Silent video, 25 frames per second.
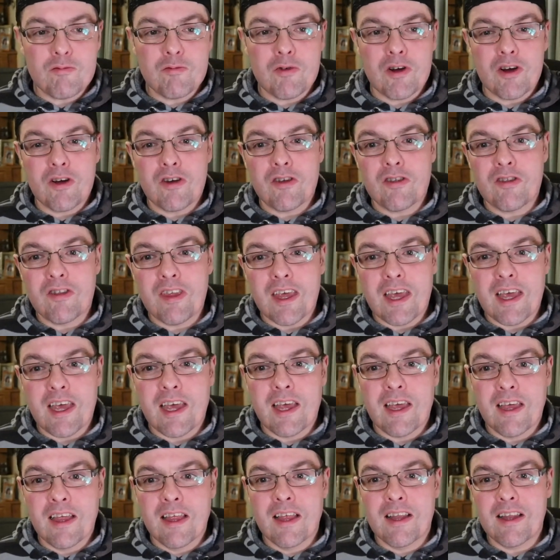where the
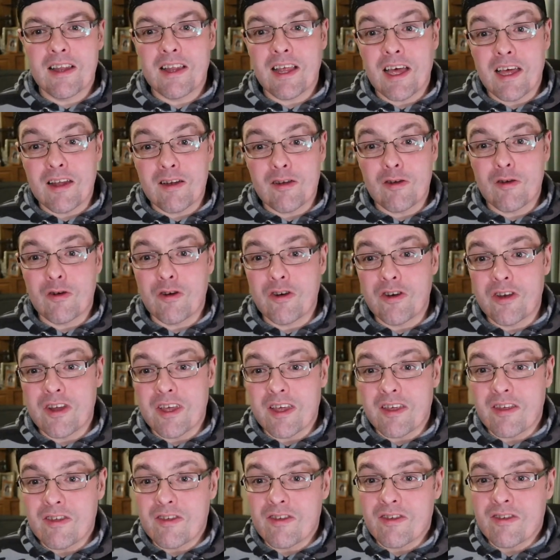landlord
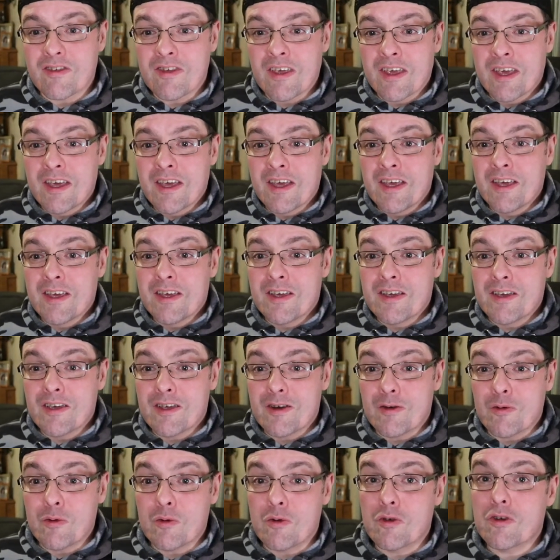is, you
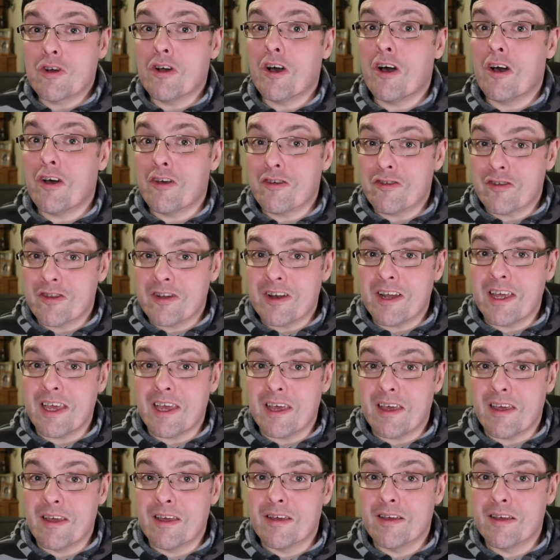know,
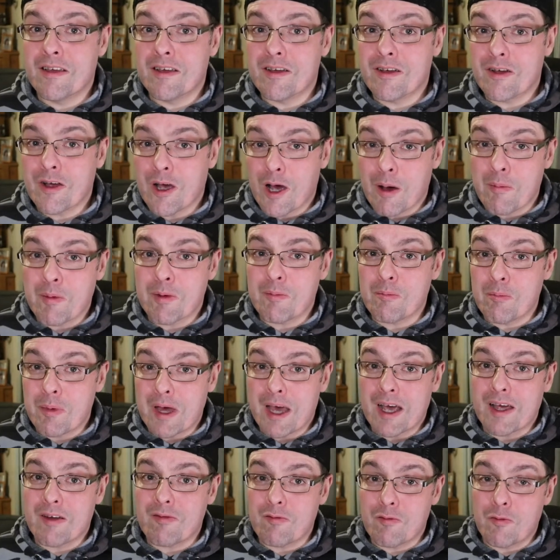constantly coming
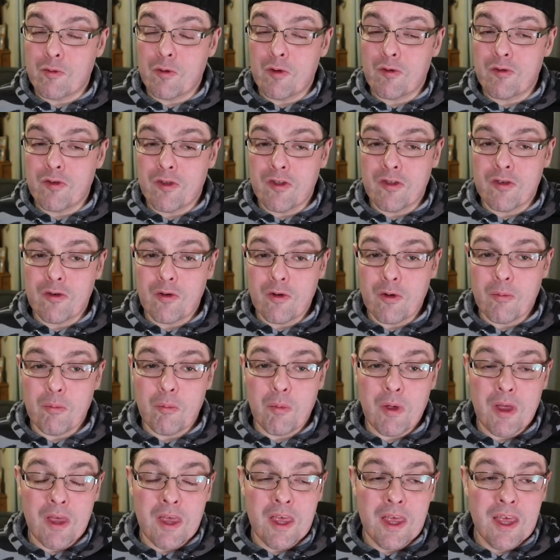back and forth to the room.
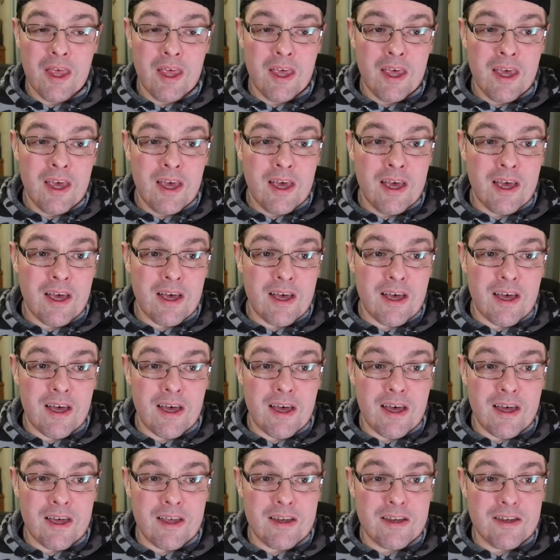
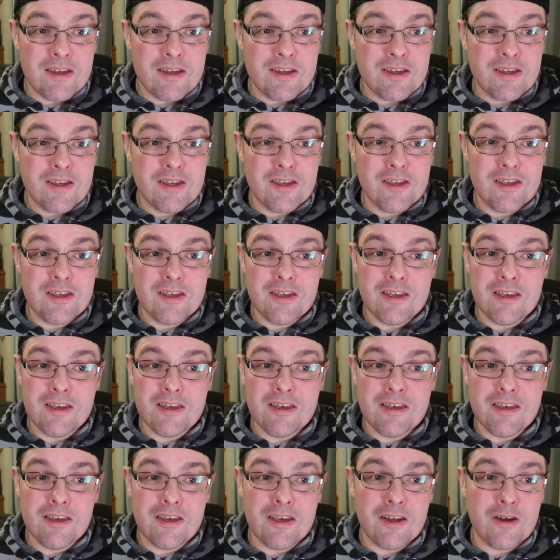And,
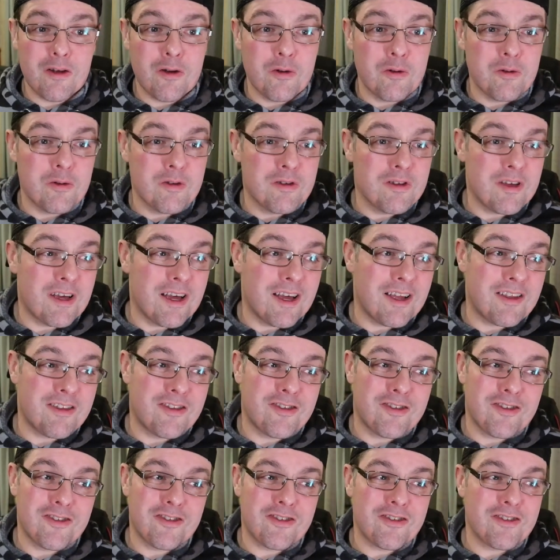you know,
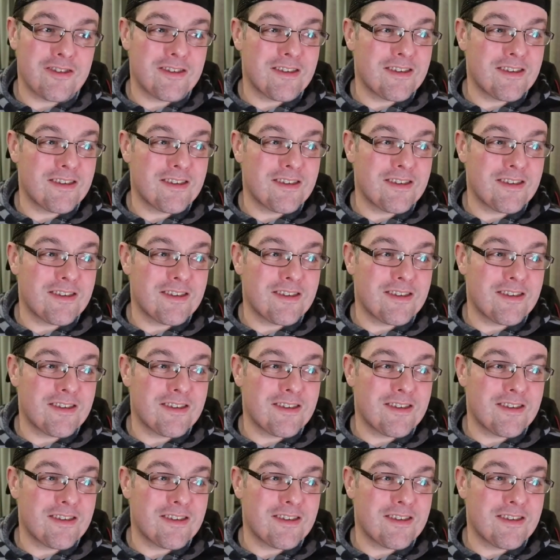it's,